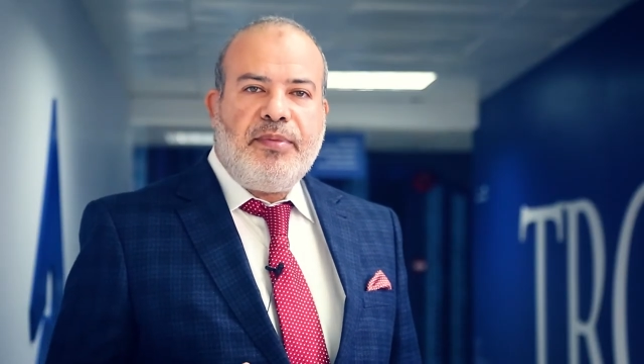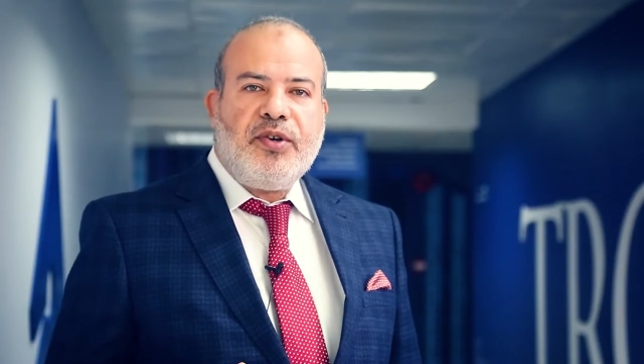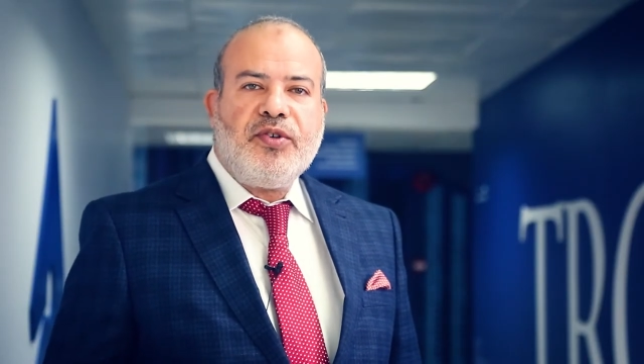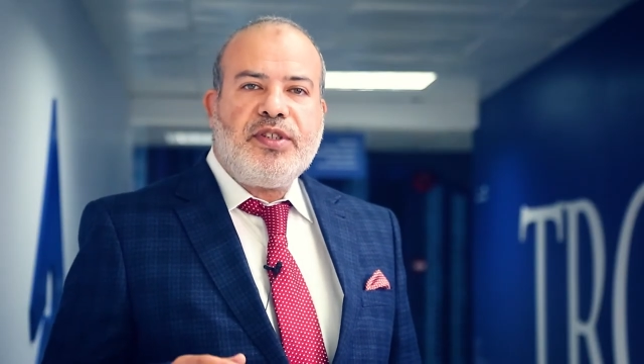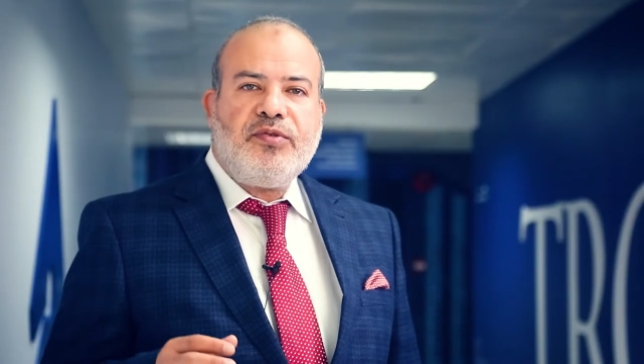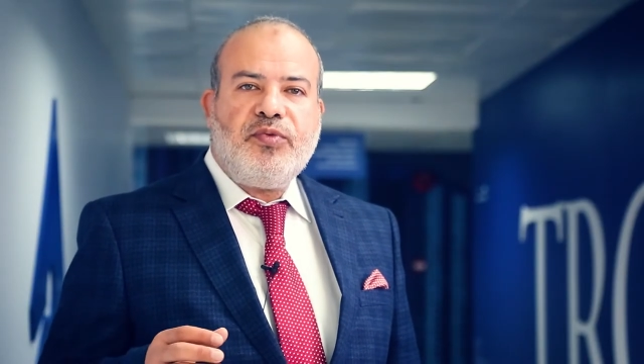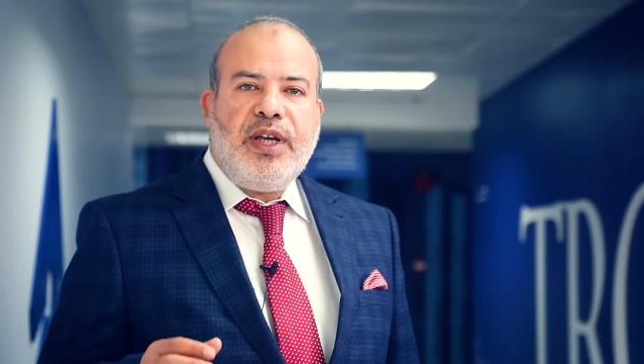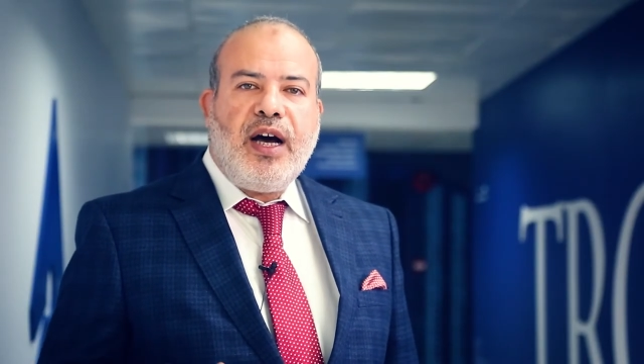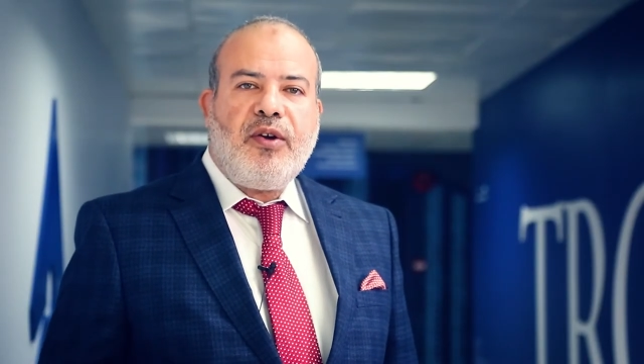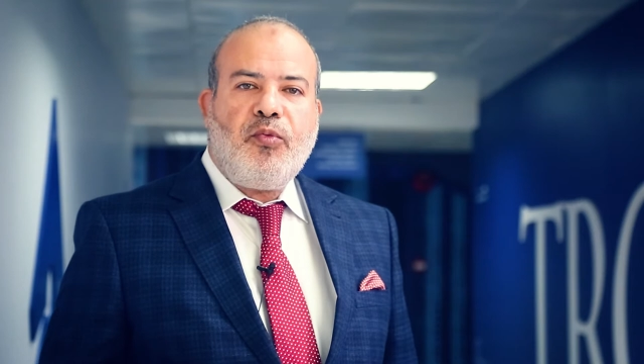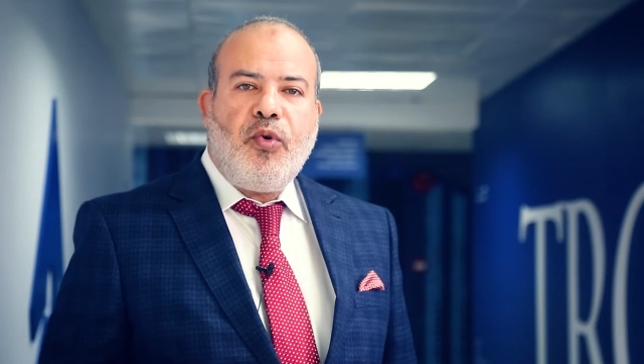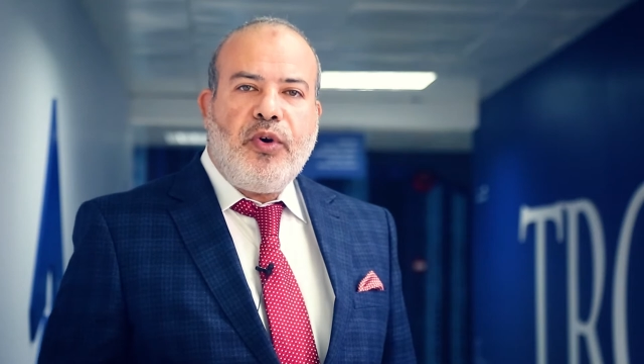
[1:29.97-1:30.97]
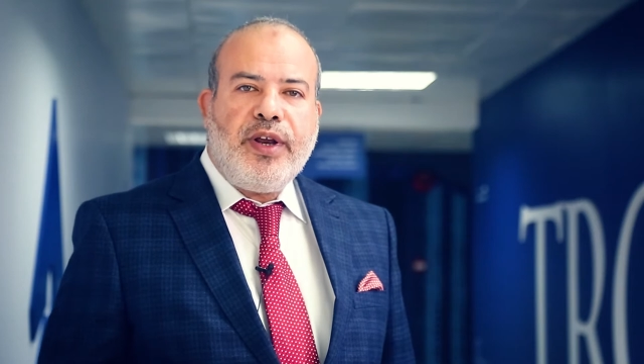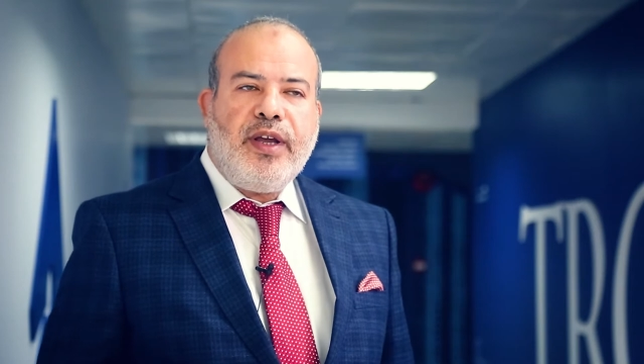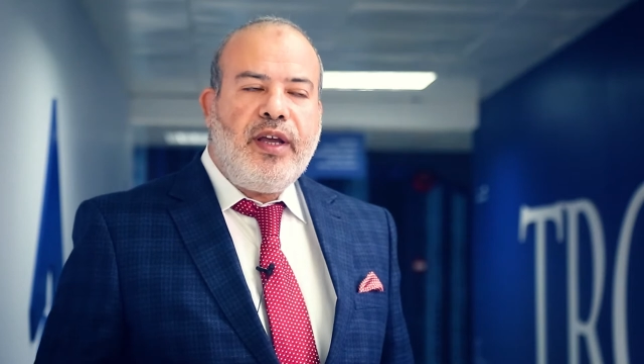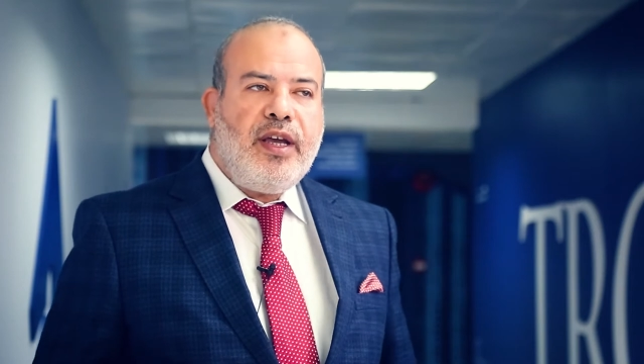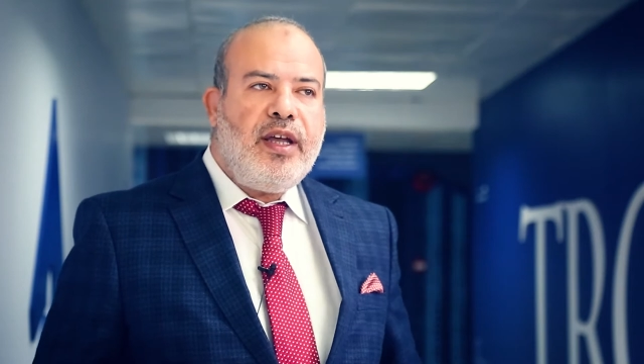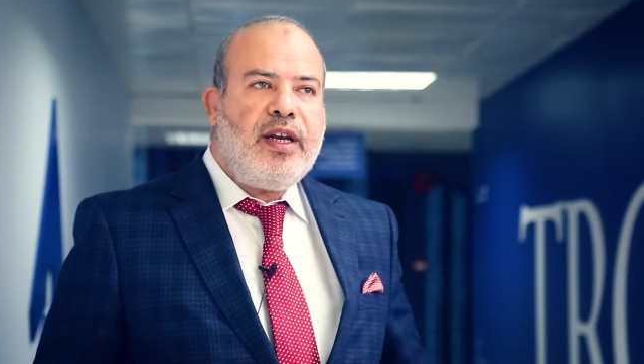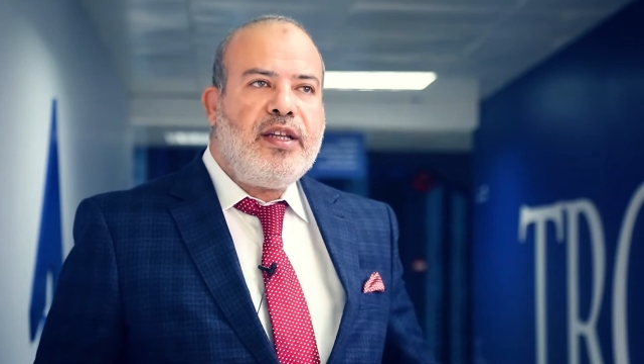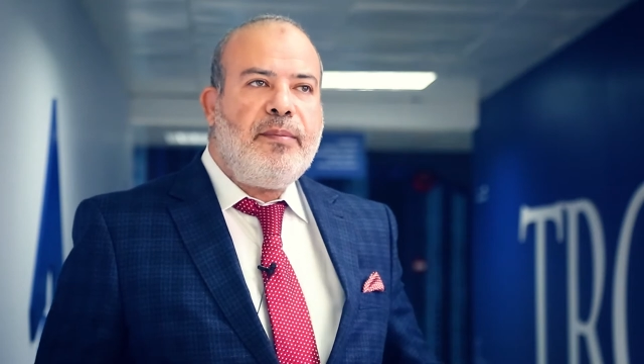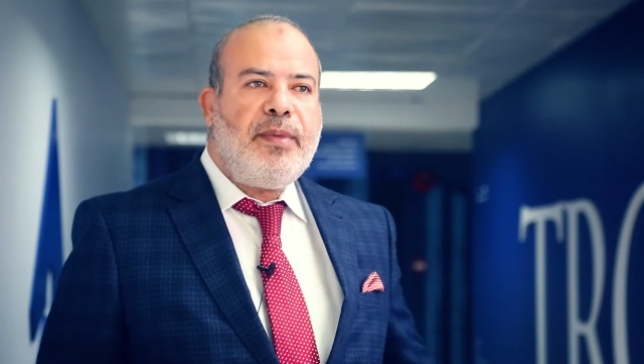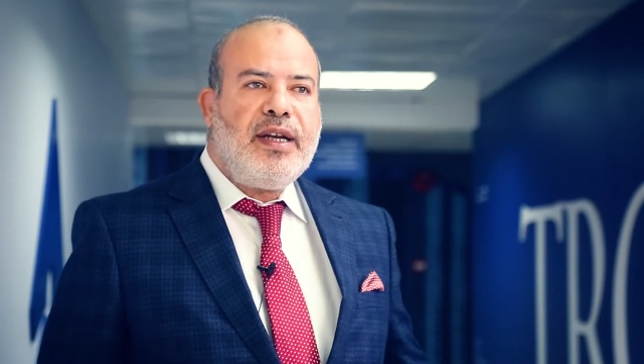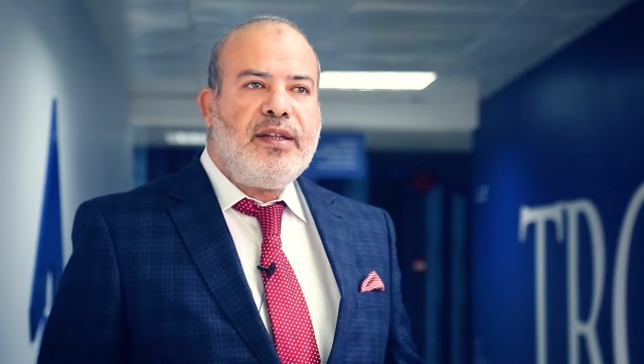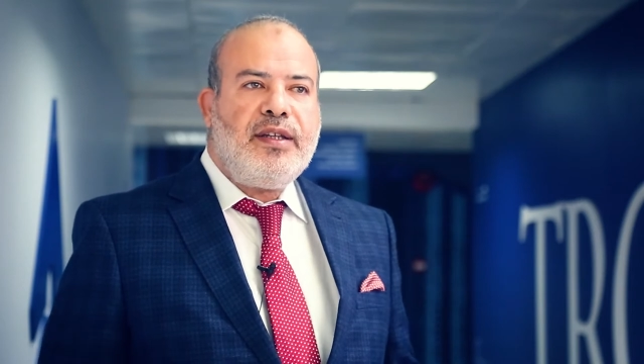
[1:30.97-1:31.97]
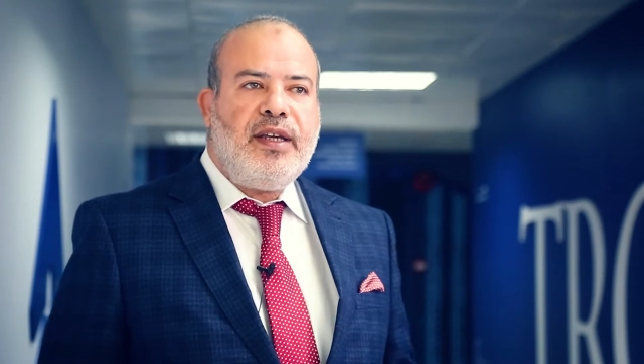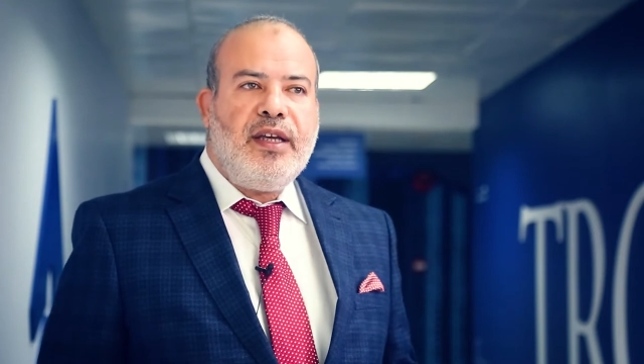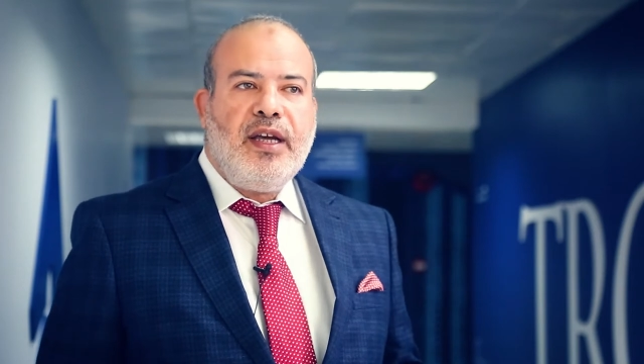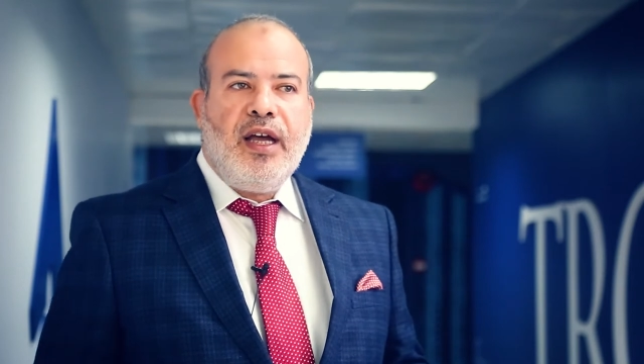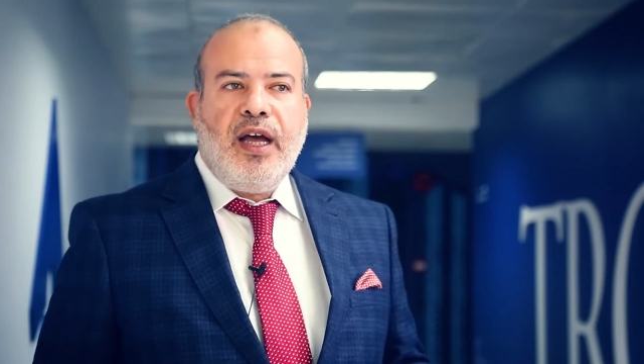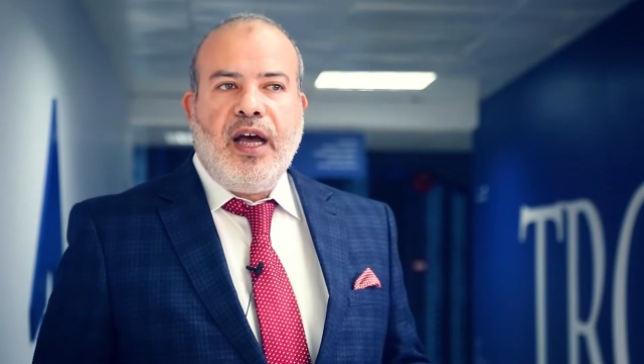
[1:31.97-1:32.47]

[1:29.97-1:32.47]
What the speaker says: because we are working here in a multi